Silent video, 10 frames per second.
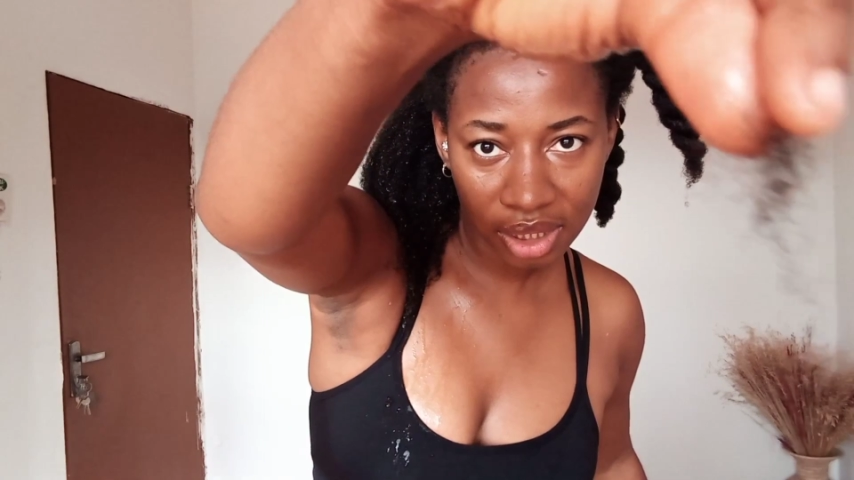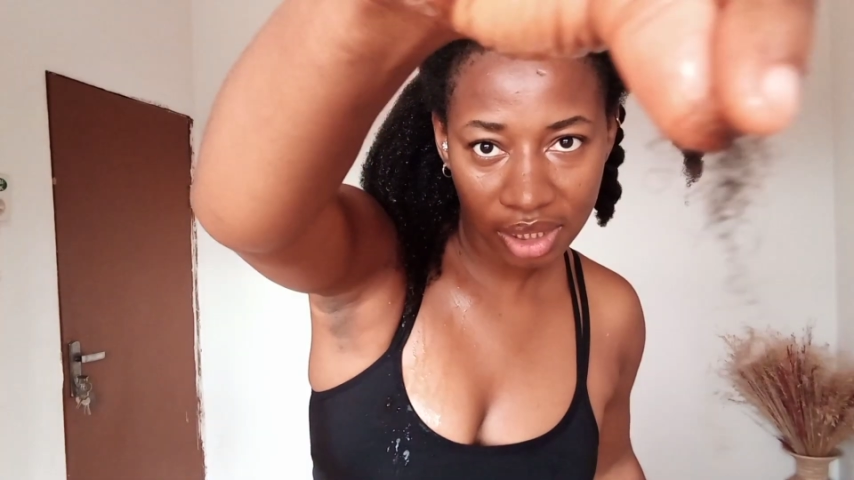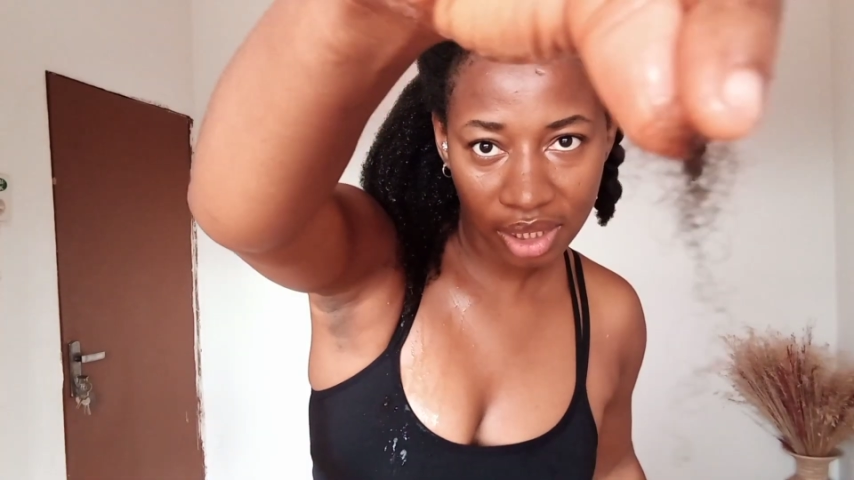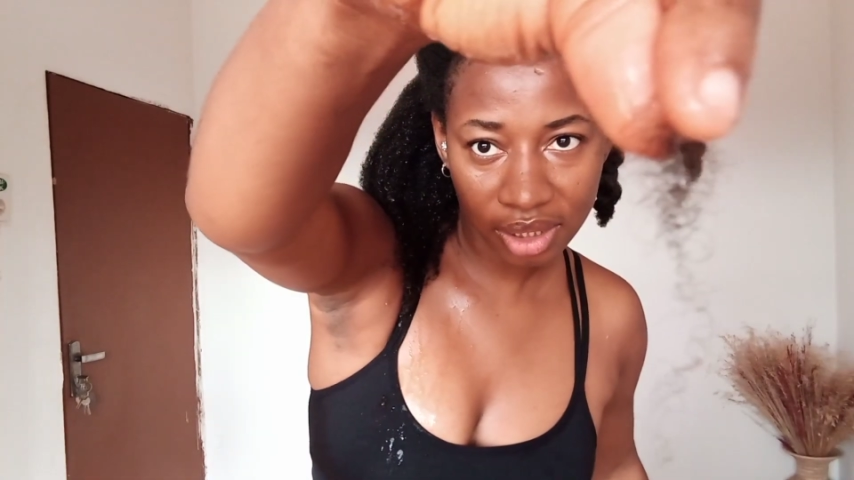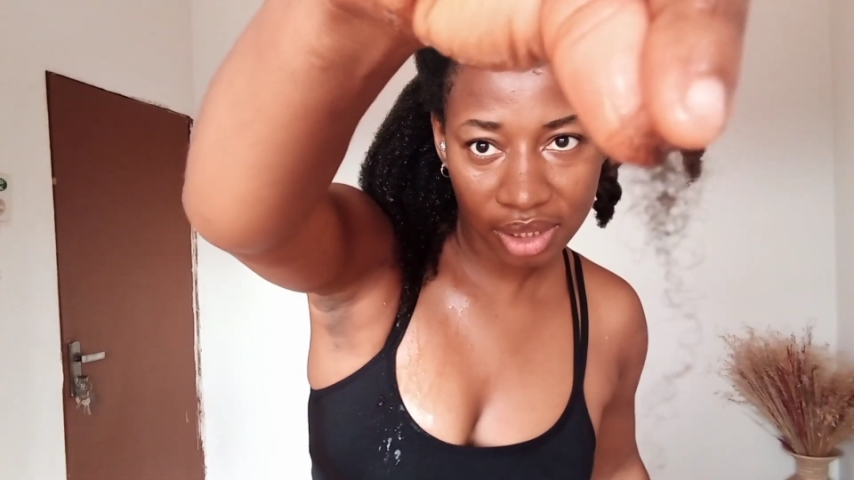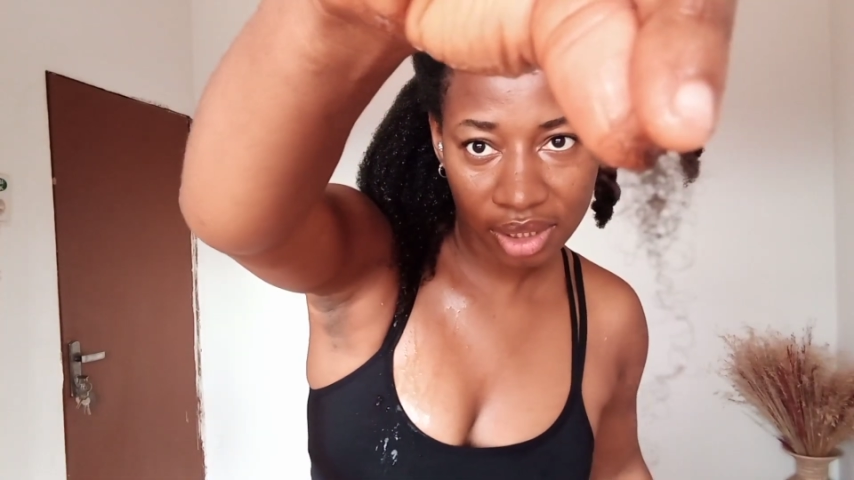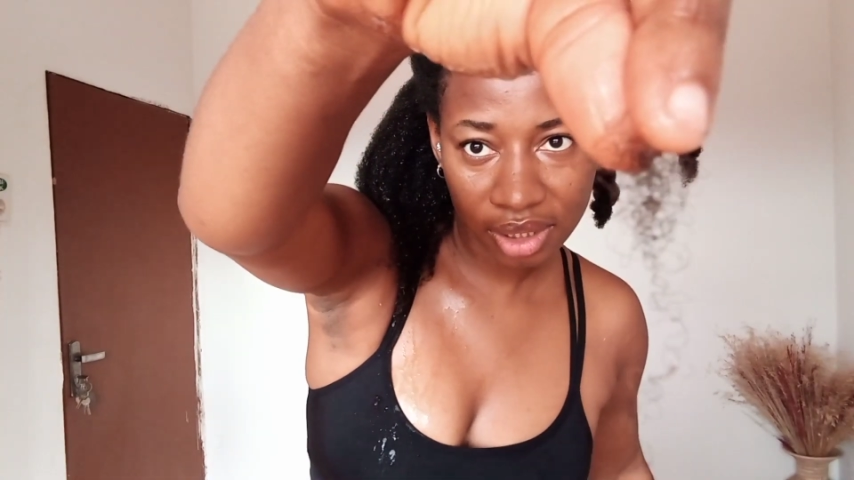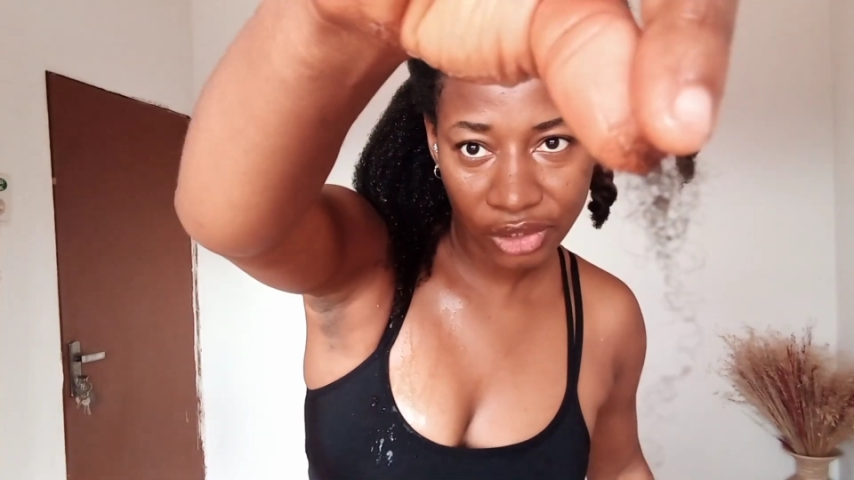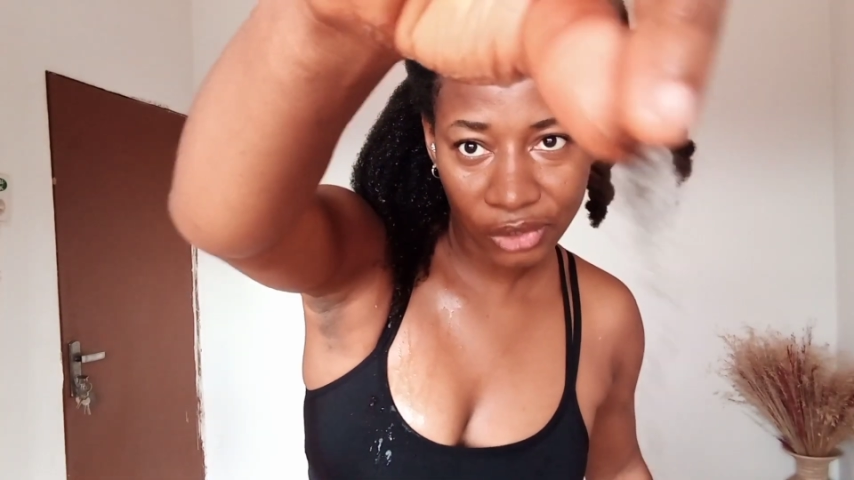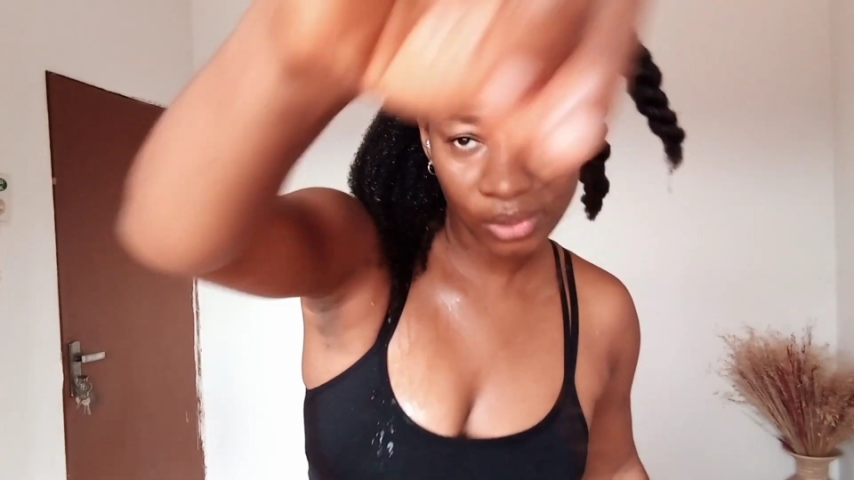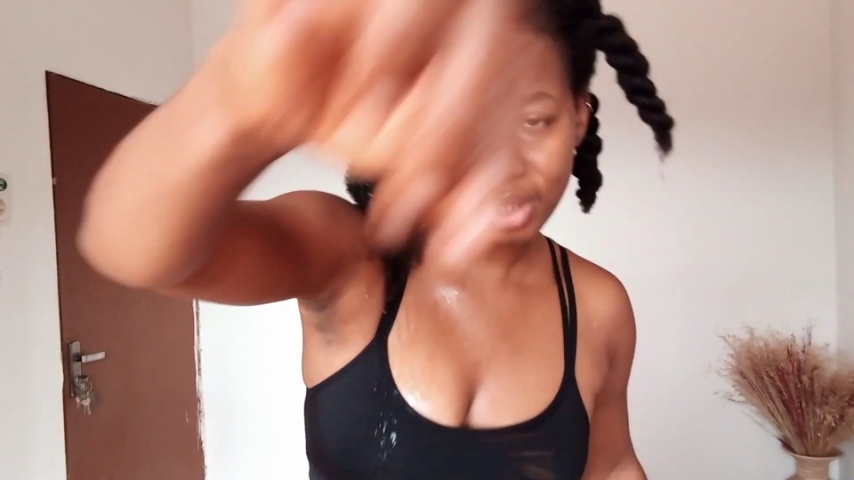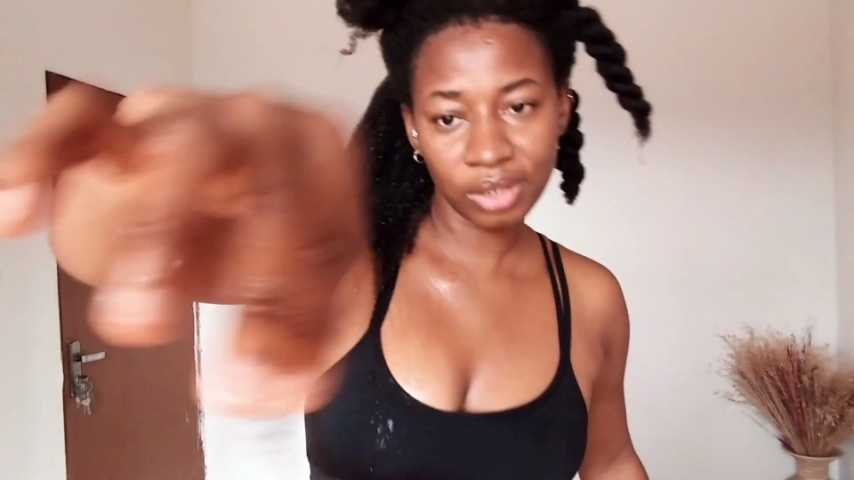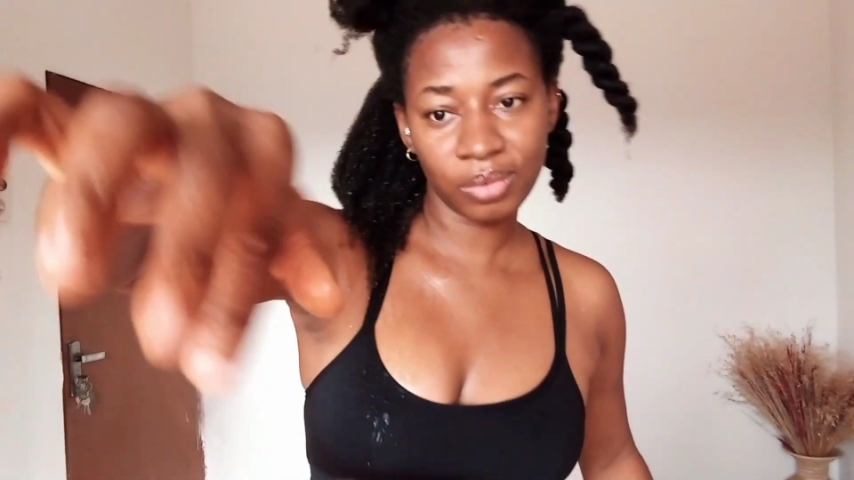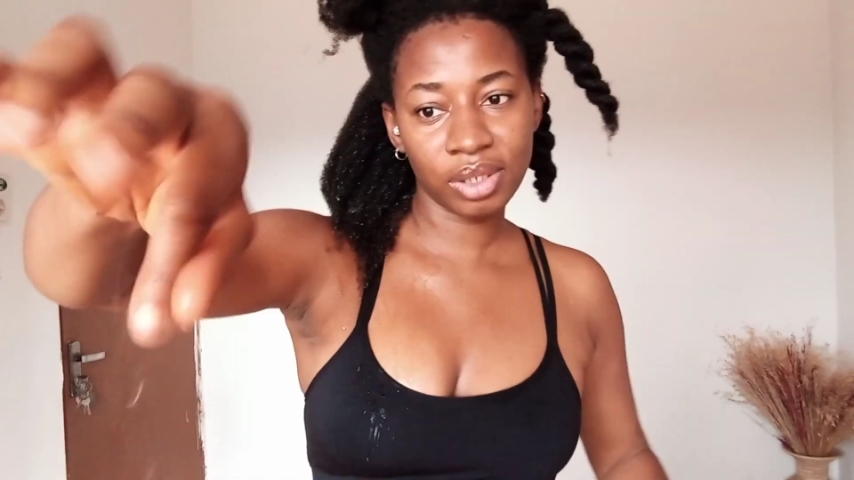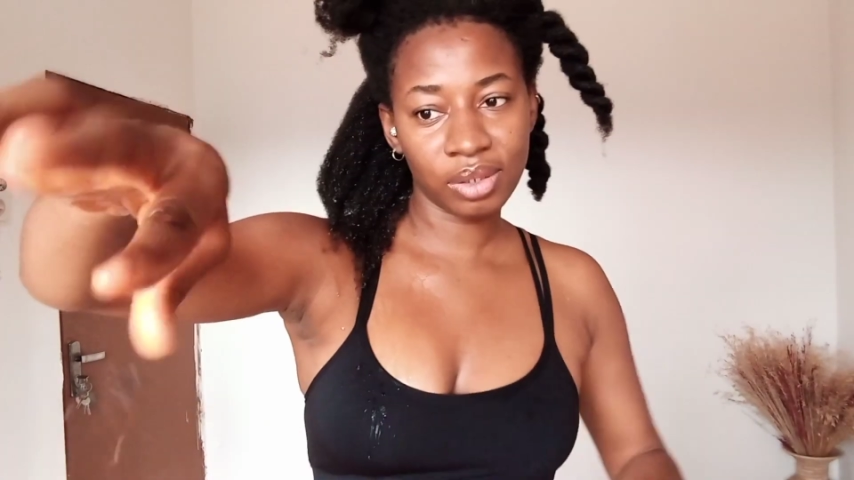Yes, so this
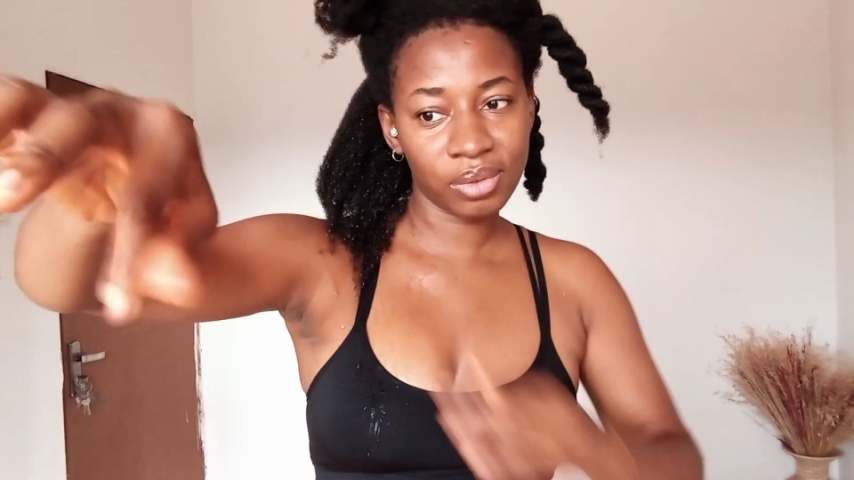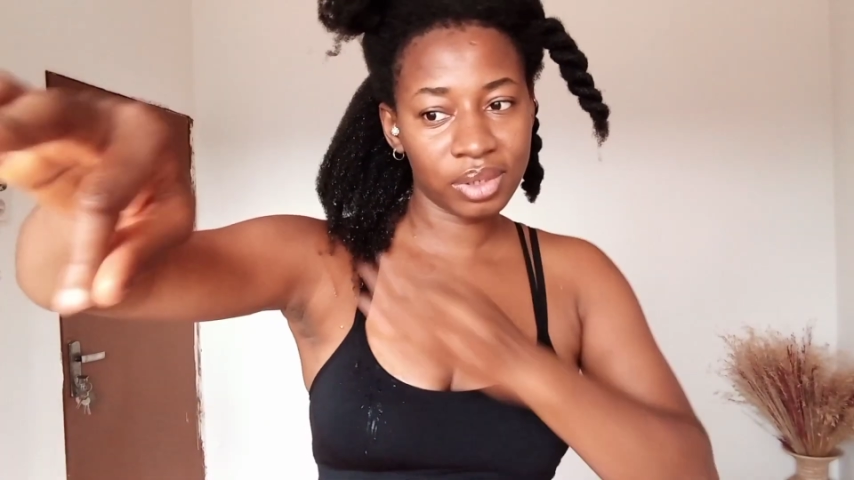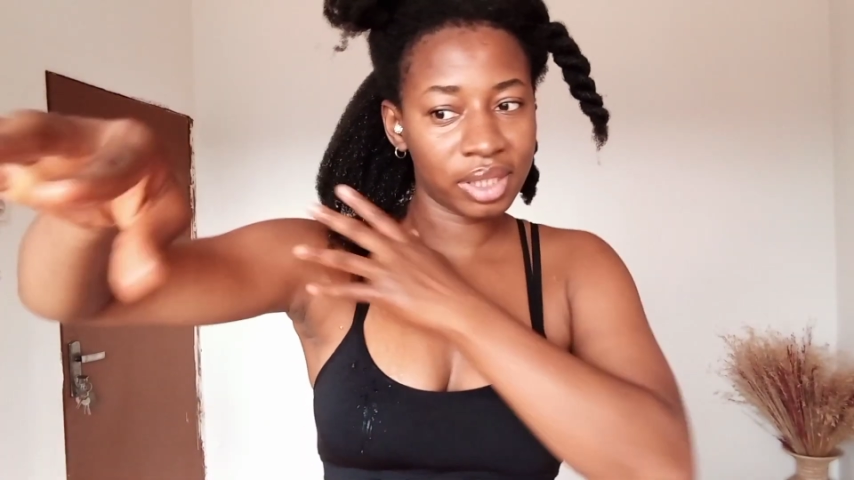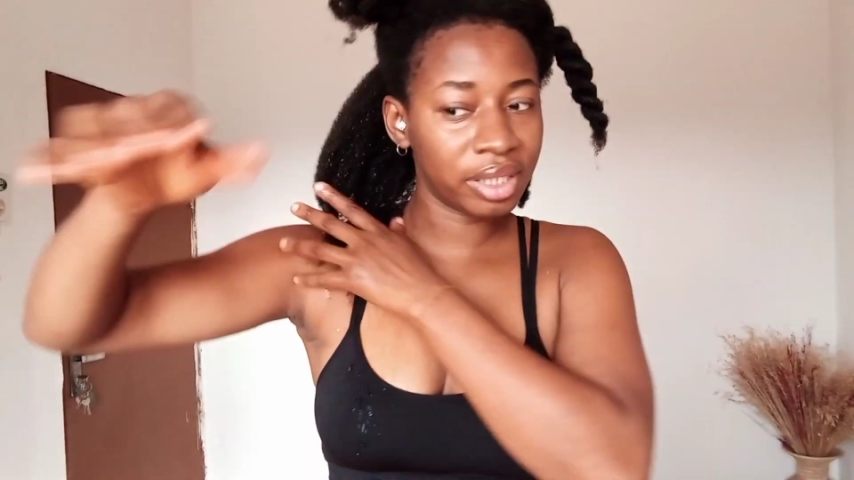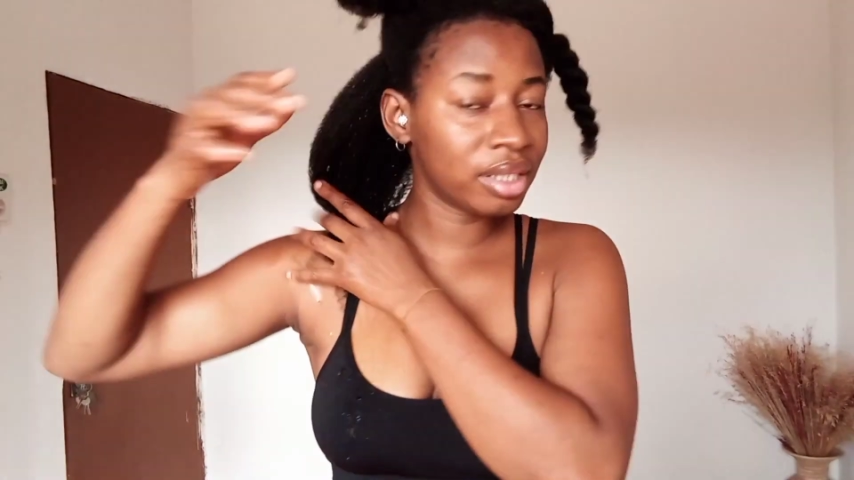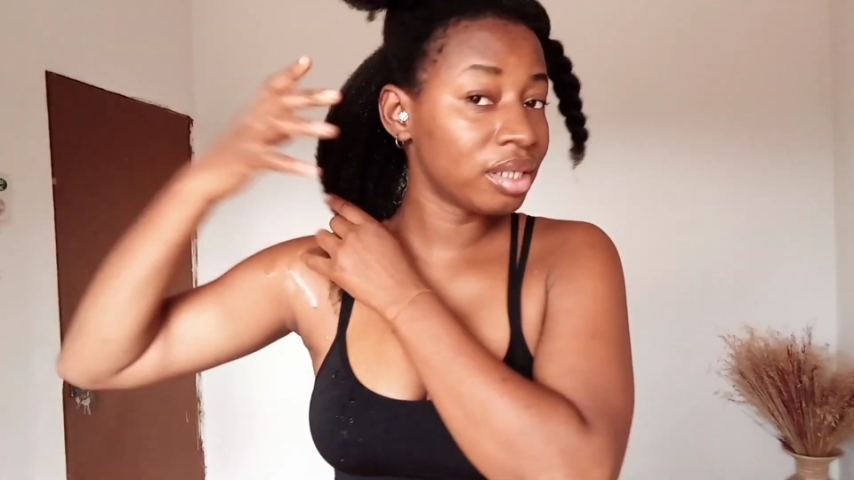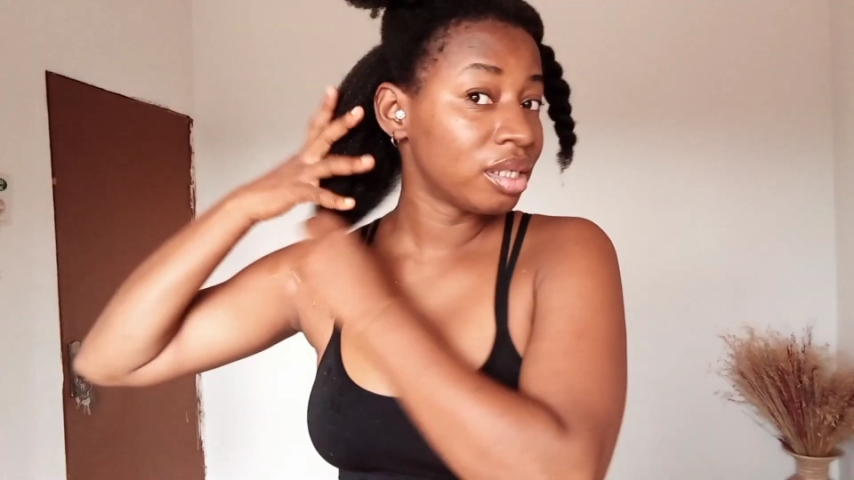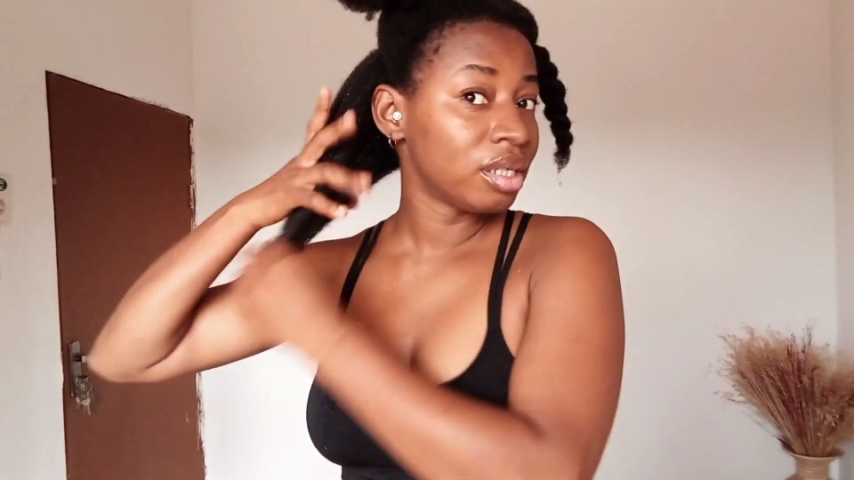is what it looks like.